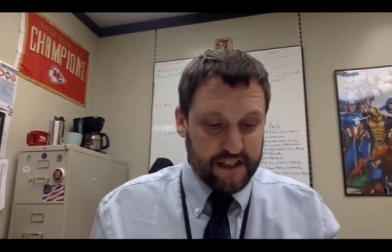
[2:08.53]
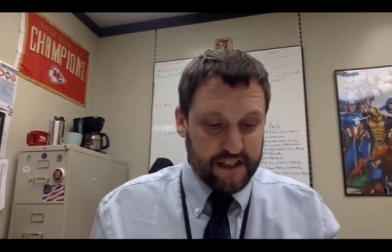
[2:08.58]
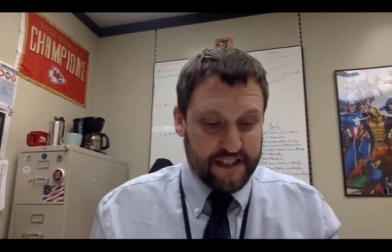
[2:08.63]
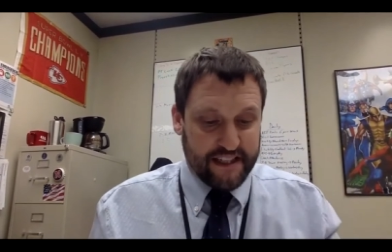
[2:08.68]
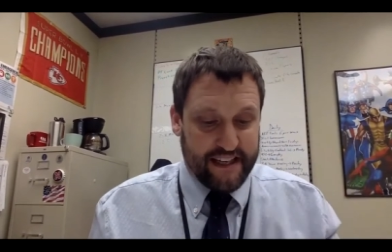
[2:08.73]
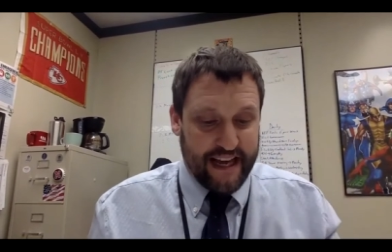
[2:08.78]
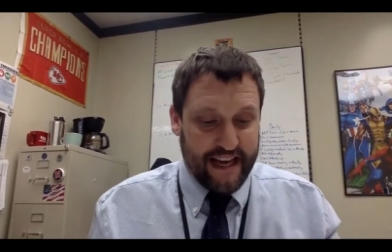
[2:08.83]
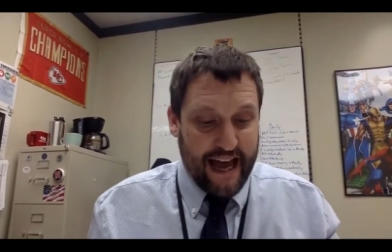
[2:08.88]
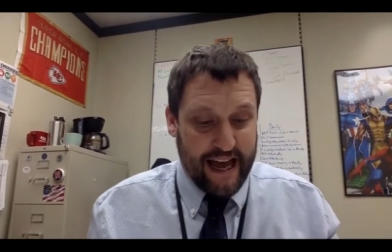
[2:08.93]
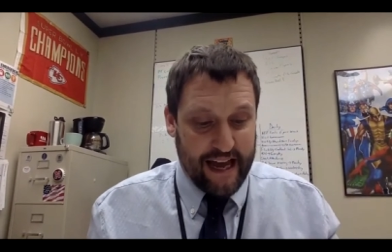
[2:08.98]

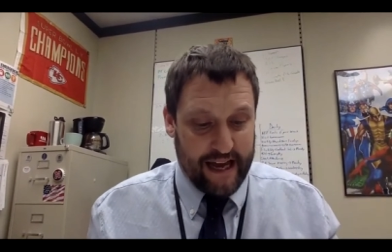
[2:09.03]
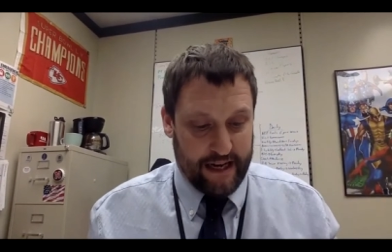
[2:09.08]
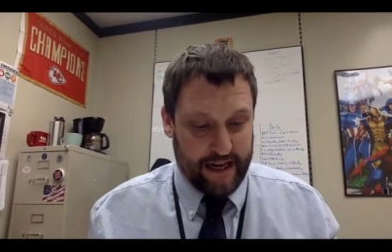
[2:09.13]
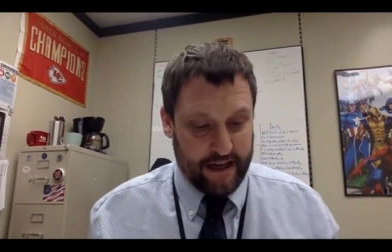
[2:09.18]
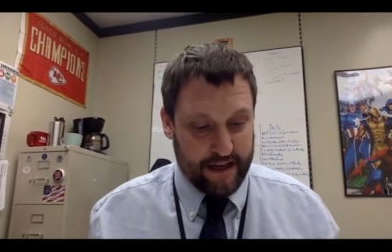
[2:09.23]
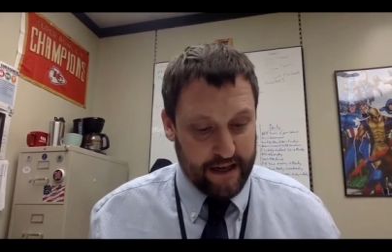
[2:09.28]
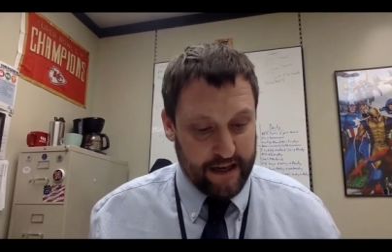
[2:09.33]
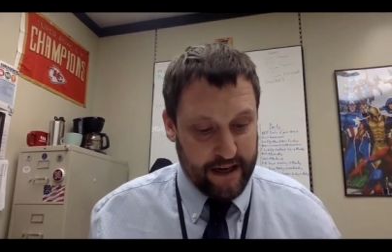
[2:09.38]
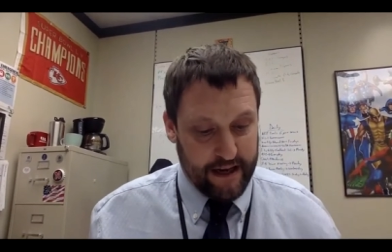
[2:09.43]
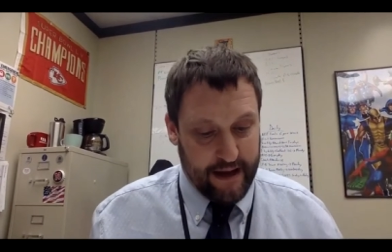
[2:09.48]

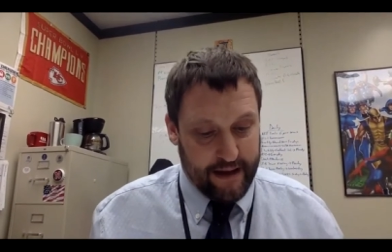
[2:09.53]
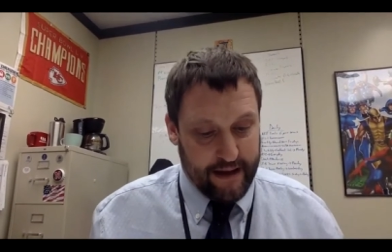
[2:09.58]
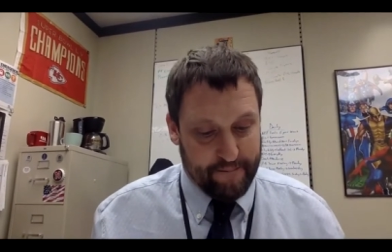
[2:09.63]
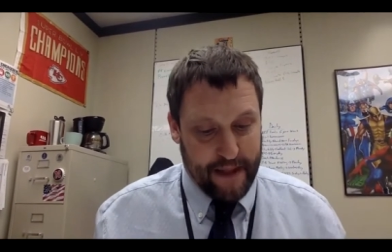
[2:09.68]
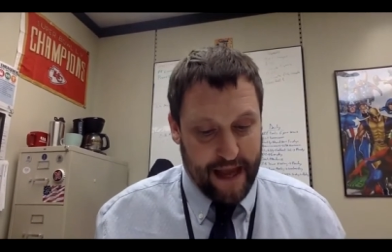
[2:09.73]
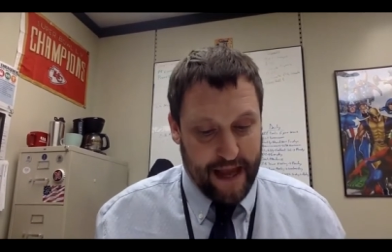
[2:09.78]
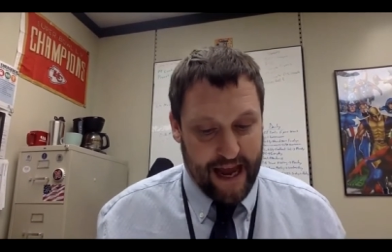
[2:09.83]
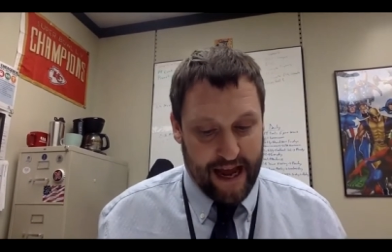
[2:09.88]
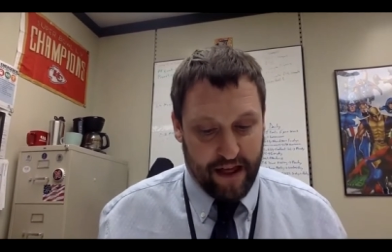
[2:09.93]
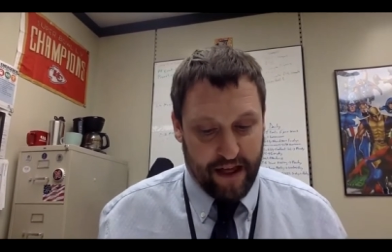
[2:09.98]
Today,
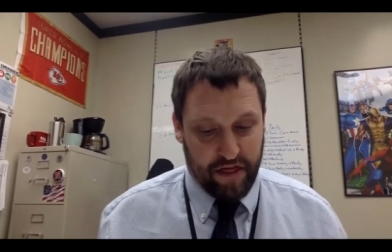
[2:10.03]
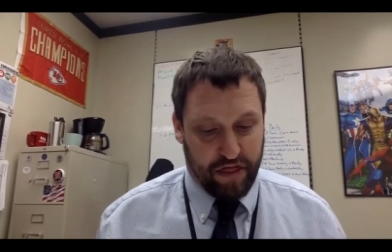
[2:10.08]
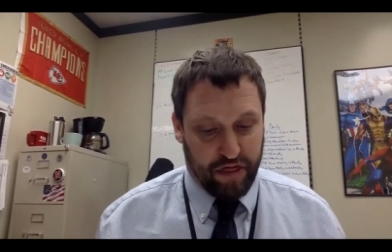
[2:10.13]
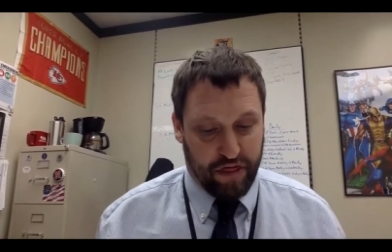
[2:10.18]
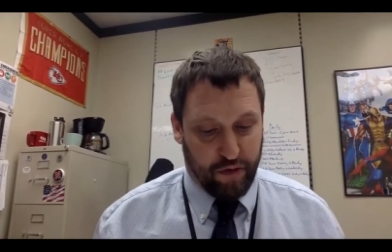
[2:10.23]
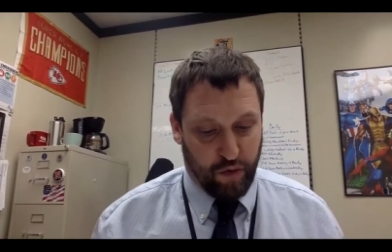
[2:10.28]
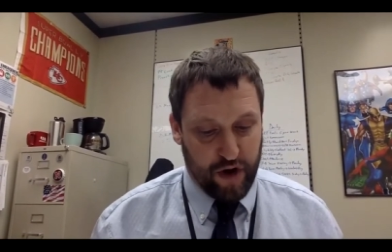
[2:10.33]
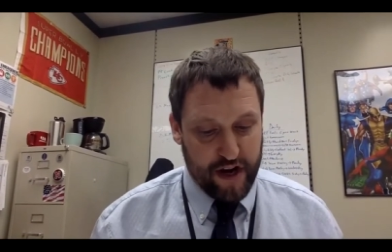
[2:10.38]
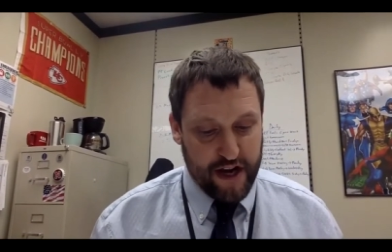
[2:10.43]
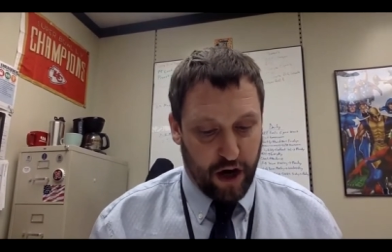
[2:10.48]
at
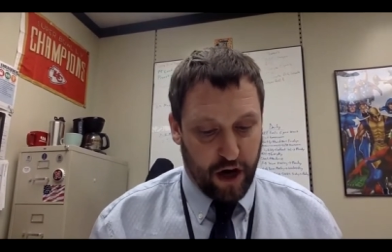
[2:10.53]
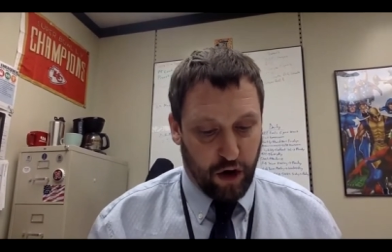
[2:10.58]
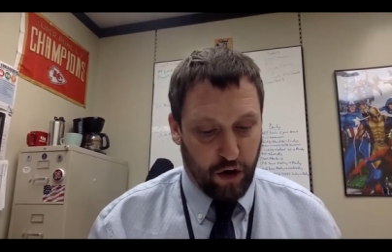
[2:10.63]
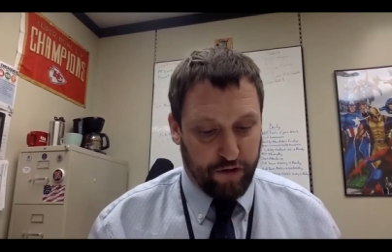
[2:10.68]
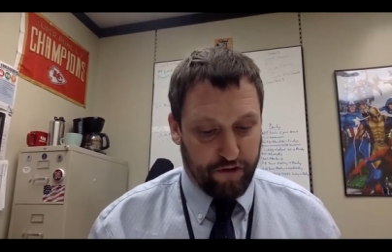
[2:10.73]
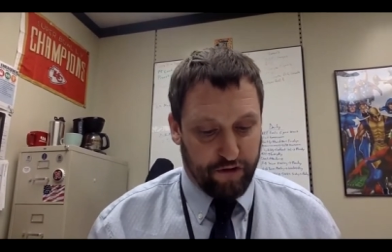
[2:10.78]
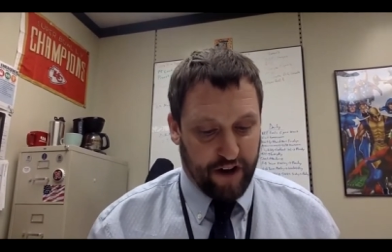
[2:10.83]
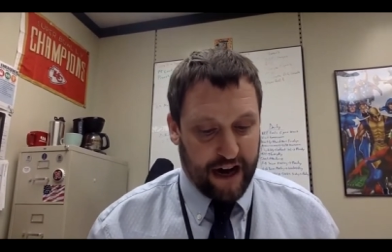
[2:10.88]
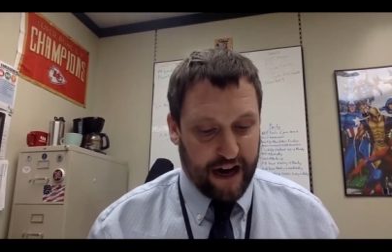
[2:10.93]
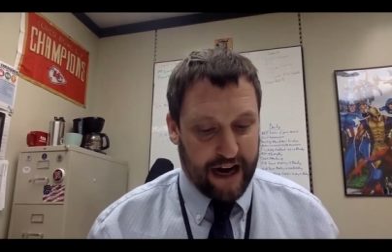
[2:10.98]

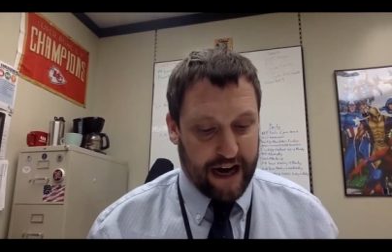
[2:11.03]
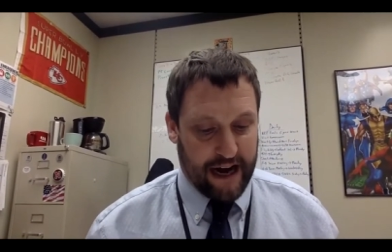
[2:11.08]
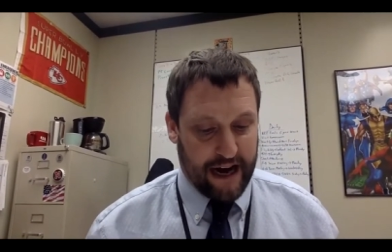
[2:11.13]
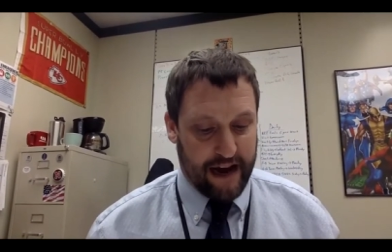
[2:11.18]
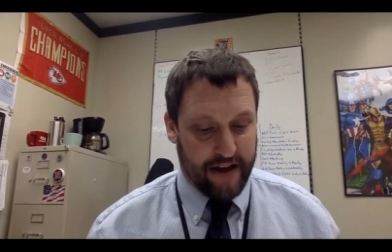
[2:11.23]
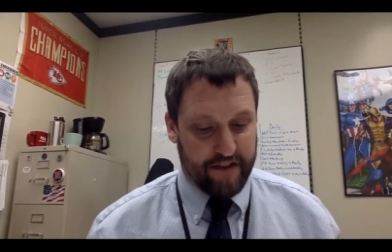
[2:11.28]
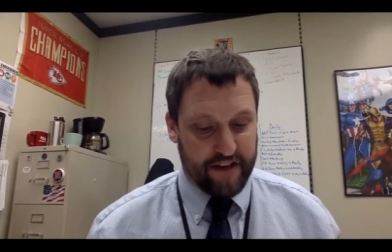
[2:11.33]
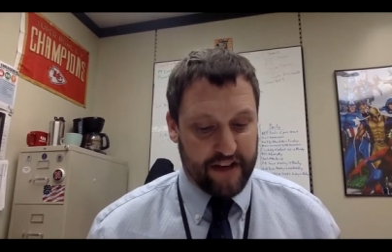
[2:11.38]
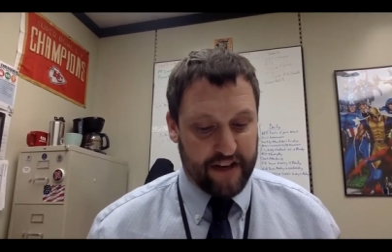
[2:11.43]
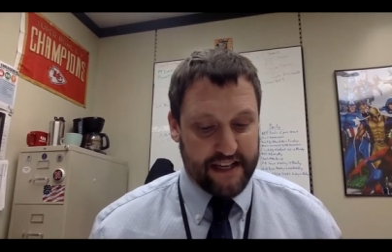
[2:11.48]

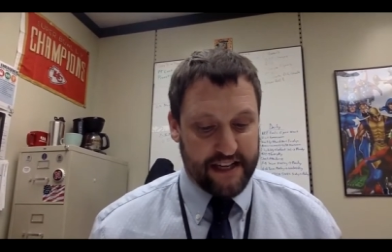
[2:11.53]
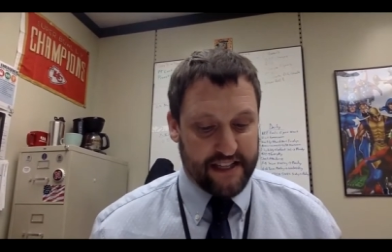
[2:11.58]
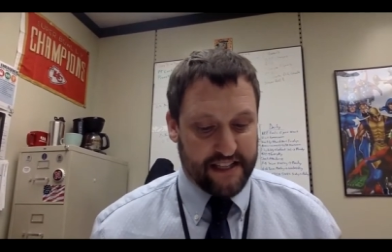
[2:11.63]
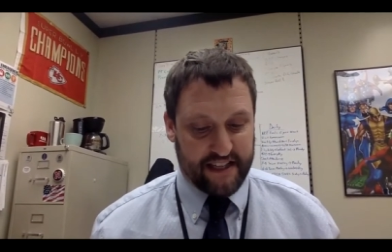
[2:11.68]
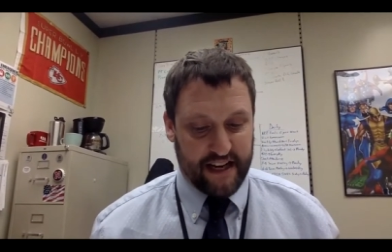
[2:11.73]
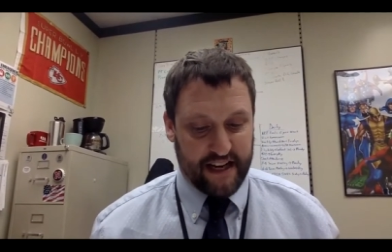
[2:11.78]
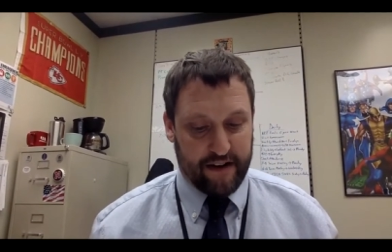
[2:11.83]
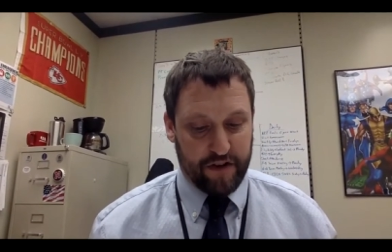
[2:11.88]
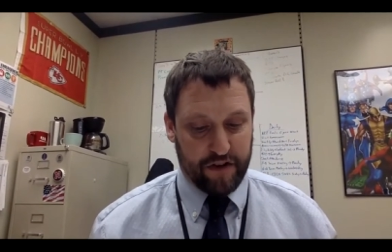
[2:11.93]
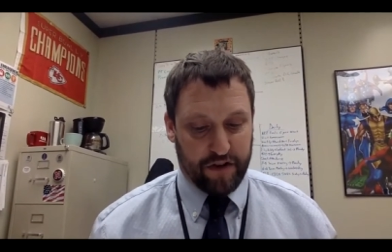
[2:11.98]
305 any
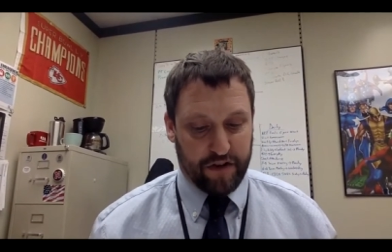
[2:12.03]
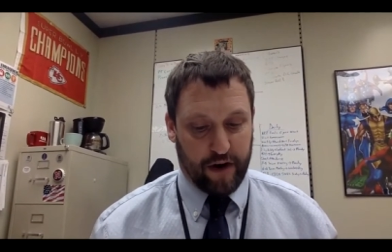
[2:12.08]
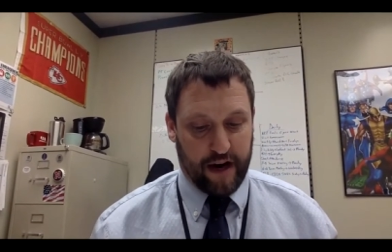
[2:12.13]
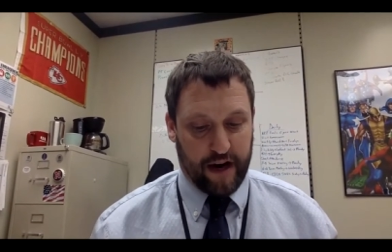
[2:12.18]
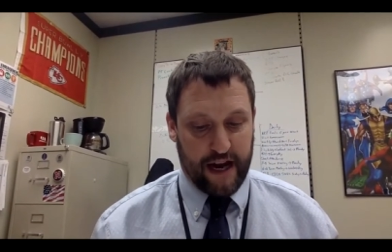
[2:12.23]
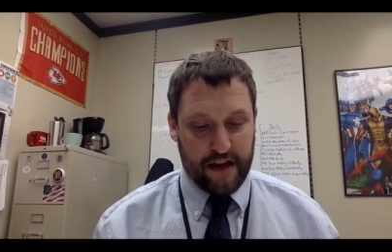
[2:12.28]
seventh or